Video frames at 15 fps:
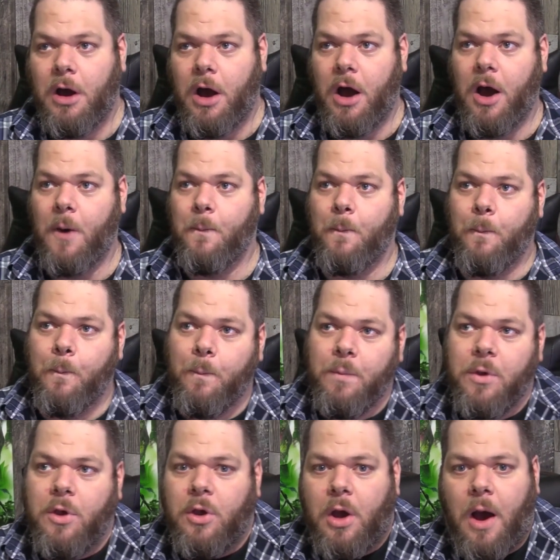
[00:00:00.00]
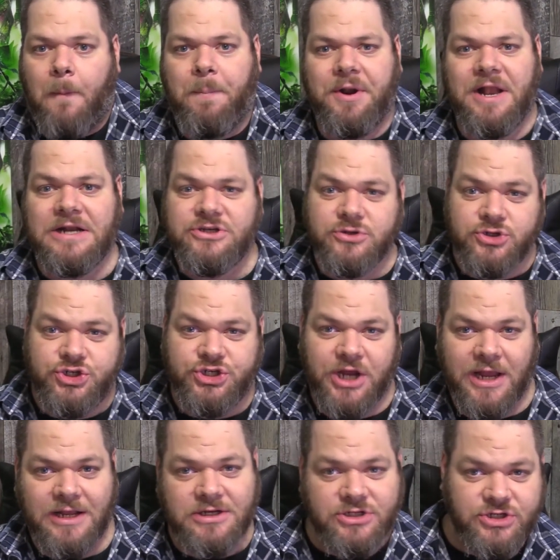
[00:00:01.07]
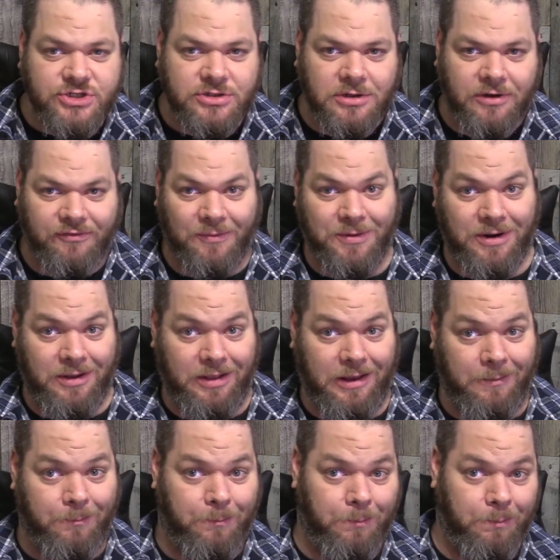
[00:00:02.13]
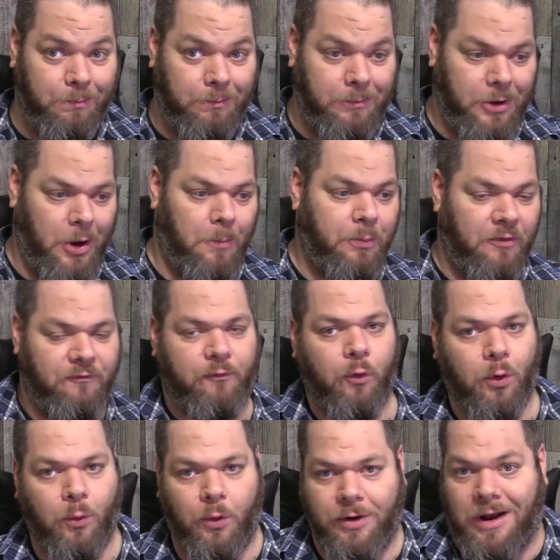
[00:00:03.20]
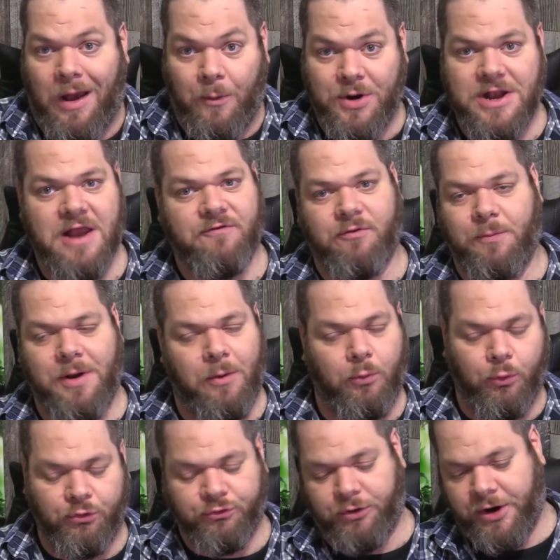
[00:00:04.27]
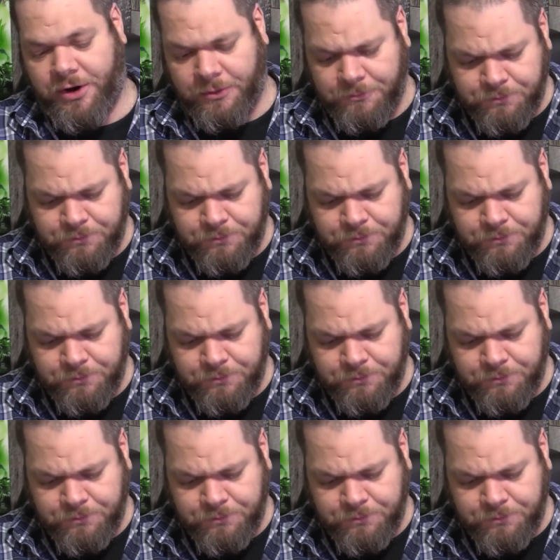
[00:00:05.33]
A potential change, if I'm gonna put forward one, I would never be a rules writer.